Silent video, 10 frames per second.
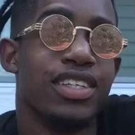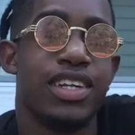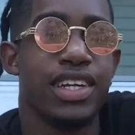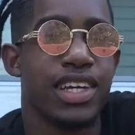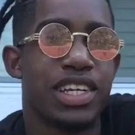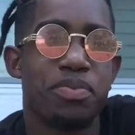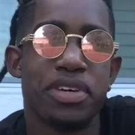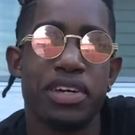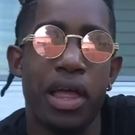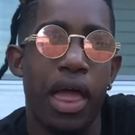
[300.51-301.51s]
Today's
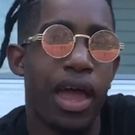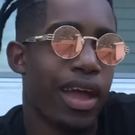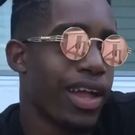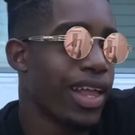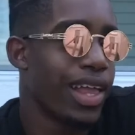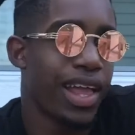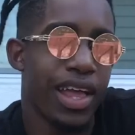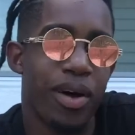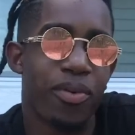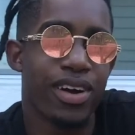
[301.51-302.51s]
iceberg,
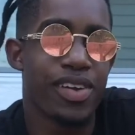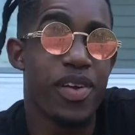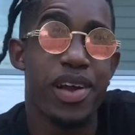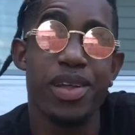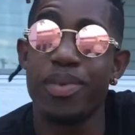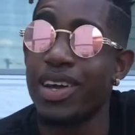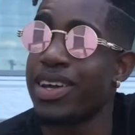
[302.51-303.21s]
I walk in there and I'm like,